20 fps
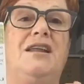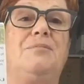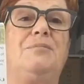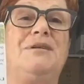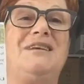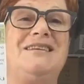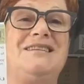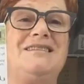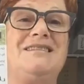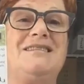
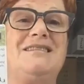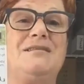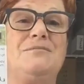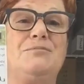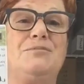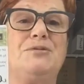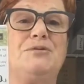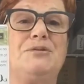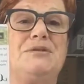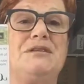It'll be
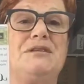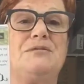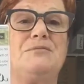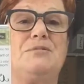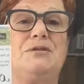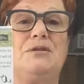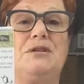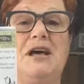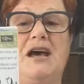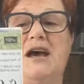
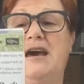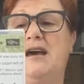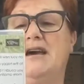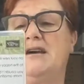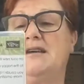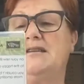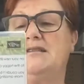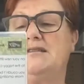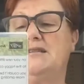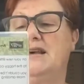simple
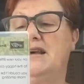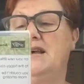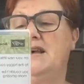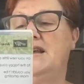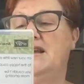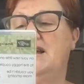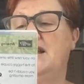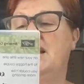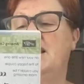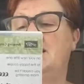as,